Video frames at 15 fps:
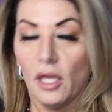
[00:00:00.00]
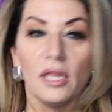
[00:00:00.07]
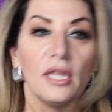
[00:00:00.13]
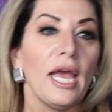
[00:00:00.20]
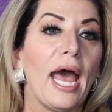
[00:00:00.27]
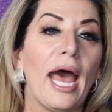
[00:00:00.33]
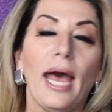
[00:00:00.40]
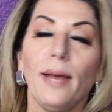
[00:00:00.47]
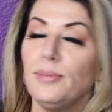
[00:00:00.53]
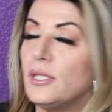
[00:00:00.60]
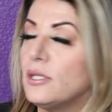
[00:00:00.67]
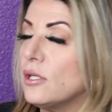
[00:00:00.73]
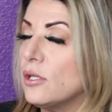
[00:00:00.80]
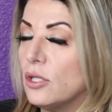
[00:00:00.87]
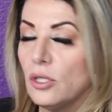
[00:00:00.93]
the
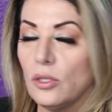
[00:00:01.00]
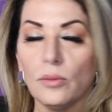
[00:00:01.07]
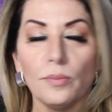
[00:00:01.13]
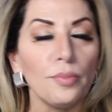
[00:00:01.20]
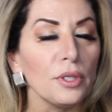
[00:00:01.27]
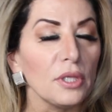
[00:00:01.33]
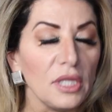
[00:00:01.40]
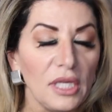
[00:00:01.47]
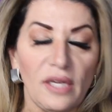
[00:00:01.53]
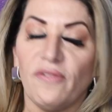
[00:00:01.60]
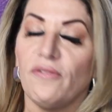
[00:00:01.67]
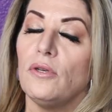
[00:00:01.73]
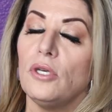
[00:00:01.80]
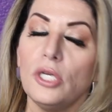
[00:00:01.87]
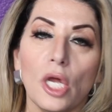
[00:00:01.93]
absolute
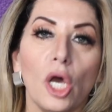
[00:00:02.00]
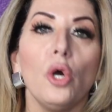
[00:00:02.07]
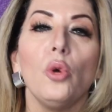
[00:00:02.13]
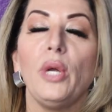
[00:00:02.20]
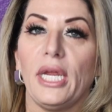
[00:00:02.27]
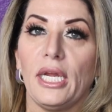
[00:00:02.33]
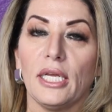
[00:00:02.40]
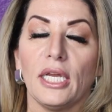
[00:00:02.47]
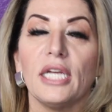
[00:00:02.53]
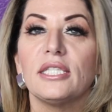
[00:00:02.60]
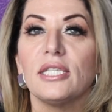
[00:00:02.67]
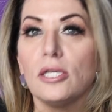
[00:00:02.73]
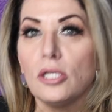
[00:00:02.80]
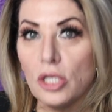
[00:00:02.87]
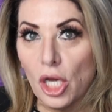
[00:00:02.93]
belief, knowing,
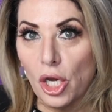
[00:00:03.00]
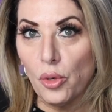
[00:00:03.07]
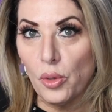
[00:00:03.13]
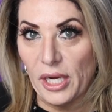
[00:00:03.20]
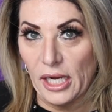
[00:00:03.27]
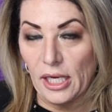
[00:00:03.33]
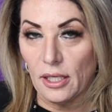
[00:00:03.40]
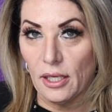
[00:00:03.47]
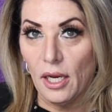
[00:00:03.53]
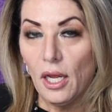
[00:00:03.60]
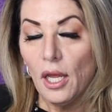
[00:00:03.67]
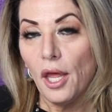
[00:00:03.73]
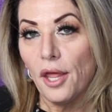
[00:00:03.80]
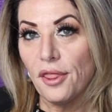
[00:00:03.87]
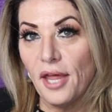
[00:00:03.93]
it's a knowing
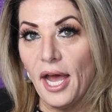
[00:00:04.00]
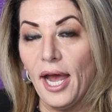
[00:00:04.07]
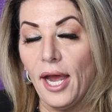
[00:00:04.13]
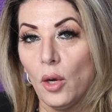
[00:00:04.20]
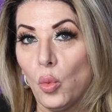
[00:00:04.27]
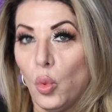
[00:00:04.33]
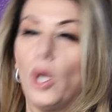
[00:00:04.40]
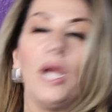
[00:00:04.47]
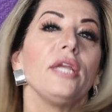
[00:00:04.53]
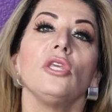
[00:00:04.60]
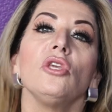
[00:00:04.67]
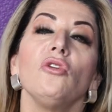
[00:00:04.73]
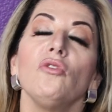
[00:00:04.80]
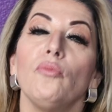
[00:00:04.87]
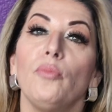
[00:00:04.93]
that what
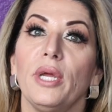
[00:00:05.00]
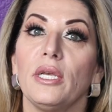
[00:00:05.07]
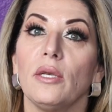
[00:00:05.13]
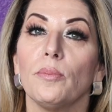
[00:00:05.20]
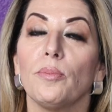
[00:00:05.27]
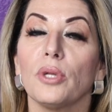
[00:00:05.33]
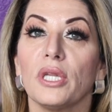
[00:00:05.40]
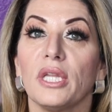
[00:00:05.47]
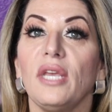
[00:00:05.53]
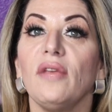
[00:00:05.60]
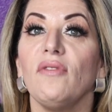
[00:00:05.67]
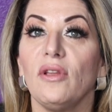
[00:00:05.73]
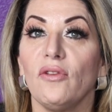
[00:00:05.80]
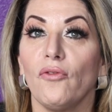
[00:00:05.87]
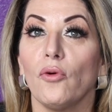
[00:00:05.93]
you've been
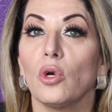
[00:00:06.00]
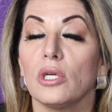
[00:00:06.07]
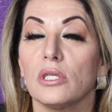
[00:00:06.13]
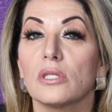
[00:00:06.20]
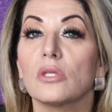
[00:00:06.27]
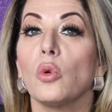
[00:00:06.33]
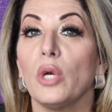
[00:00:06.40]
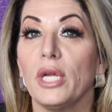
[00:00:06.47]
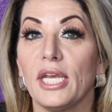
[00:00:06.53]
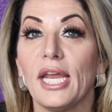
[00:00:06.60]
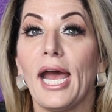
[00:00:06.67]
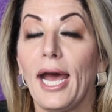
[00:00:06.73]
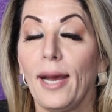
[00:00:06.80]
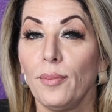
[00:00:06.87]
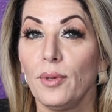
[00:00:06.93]
believing for is going to
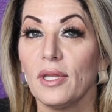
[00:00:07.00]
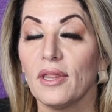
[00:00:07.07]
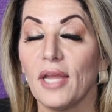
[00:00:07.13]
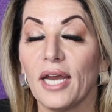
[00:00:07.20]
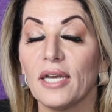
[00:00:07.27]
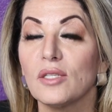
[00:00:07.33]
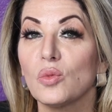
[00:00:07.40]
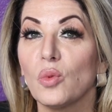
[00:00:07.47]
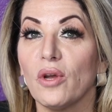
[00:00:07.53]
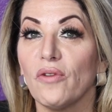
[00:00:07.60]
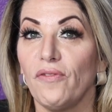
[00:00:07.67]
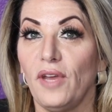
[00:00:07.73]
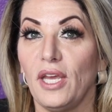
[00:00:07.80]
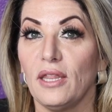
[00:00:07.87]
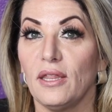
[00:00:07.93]
happen. That is
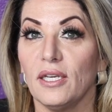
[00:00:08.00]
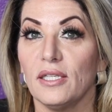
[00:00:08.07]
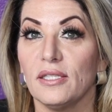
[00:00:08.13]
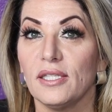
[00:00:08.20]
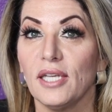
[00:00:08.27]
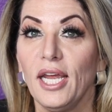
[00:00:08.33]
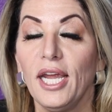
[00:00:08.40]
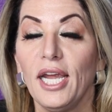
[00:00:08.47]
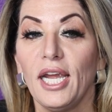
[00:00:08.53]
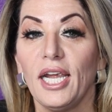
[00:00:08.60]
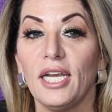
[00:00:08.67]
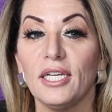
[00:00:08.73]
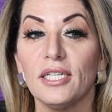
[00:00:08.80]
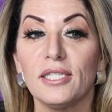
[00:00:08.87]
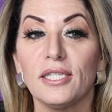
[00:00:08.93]
what faith is.
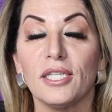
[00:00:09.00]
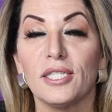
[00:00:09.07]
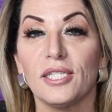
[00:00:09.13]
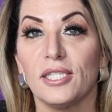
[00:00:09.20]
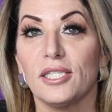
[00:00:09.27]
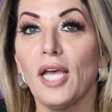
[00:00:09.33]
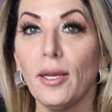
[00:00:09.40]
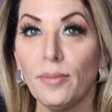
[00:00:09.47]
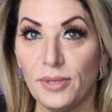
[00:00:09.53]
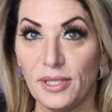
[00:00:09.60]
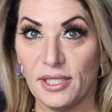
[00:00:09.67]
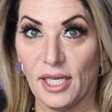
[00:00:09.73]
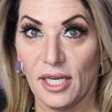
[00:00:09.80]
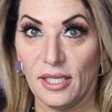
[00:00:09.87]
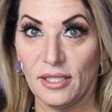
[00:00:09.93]
It is the
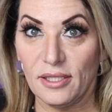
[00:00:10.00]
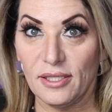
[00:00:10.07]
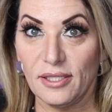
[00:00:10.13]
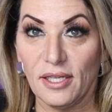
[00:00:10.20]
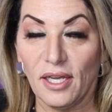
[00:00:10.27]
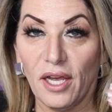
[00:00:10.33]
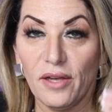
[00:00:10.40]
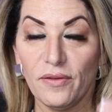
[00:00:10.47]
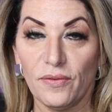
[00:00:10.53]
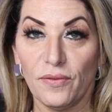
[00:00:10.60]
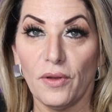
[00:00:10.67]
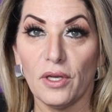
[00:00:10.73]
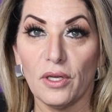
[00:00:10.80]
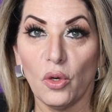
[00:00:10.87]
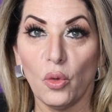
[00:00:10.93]
substance of
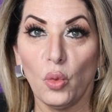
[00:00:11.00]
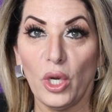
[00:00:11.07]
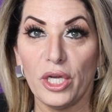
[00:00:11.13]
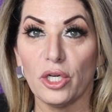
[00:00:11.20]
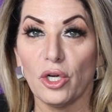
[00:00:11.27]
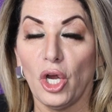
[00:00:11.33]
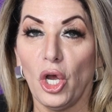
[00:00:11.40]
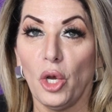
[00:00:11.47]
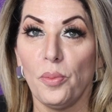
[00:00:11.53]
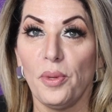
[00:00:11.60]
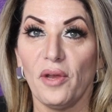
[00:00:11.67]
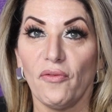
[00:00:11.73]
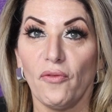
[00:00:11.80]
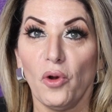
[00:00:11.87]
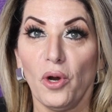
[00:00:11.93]
what you're
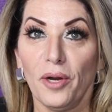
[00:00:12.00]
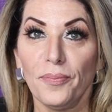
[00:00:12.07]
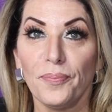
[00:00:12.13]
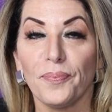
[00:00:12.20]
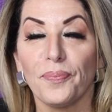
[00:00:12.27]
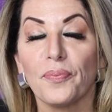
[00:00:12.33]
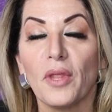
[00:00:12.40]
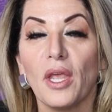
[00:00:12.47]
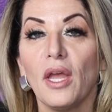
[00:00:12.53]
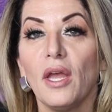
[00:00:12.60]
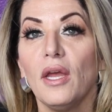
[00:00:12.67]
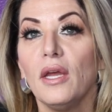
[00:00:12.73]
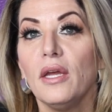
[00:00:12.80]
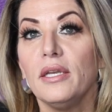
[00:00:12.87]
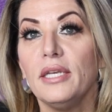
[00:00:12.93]
hoping for.
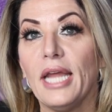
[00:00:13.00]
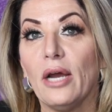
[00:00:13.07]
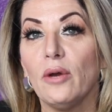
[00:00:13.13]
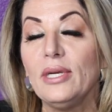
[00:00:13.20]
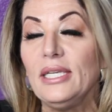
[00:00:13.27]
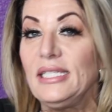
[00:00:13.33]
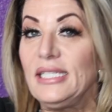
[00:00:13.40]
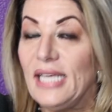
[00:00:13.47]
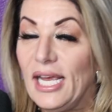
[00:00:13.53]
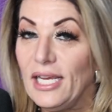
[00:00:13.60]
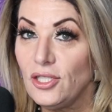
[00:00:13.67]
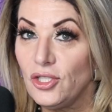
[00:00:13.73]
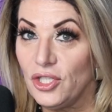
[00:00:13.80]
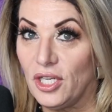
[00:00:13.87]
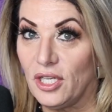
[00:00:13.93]
Now,
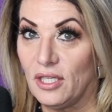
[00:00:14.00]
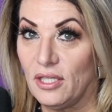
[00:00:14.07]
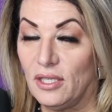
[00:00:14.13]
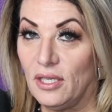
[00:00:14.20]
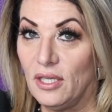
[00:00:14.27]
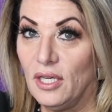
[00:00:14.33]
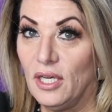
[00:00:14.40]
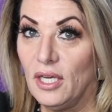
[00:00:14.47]
intention